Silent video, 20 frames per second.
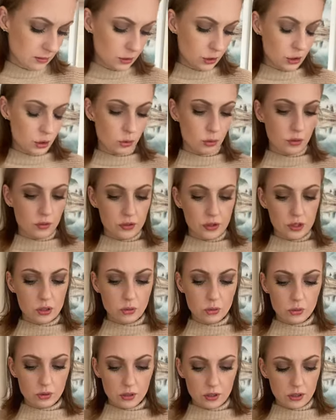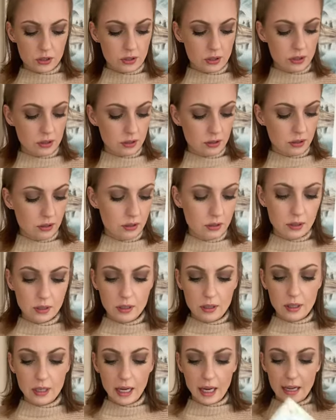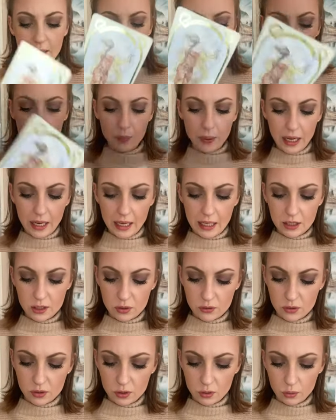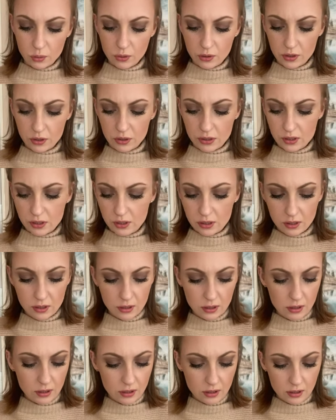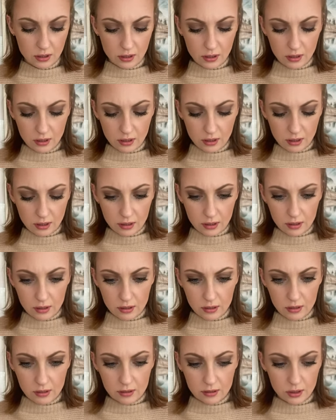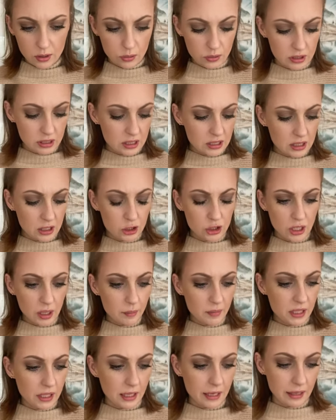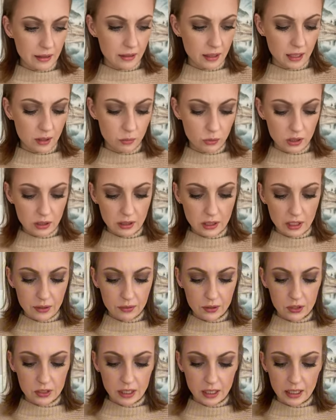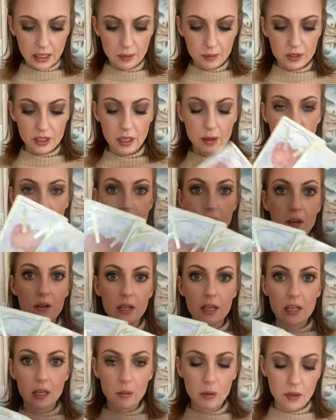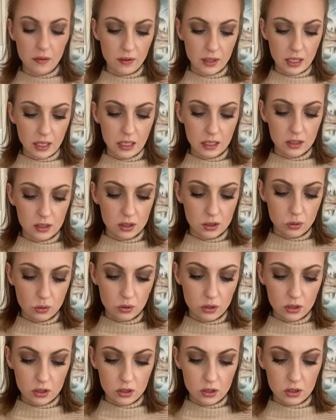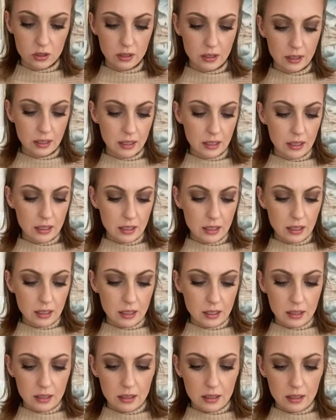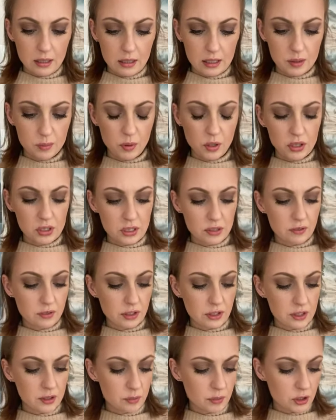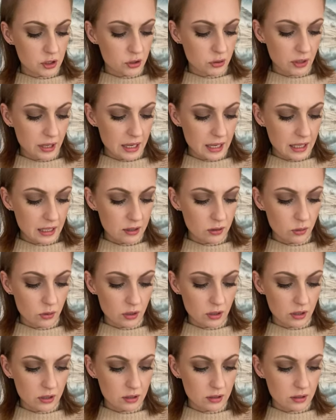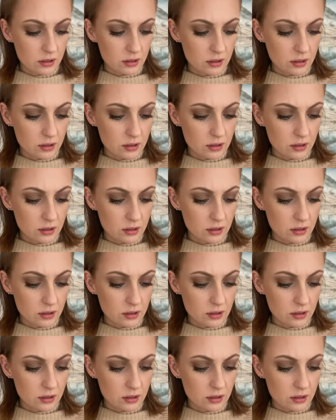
two of swords and the page of swords so is this a gemini then with lovers that keeps coming out and now we have a king of swords this person feels betrayed or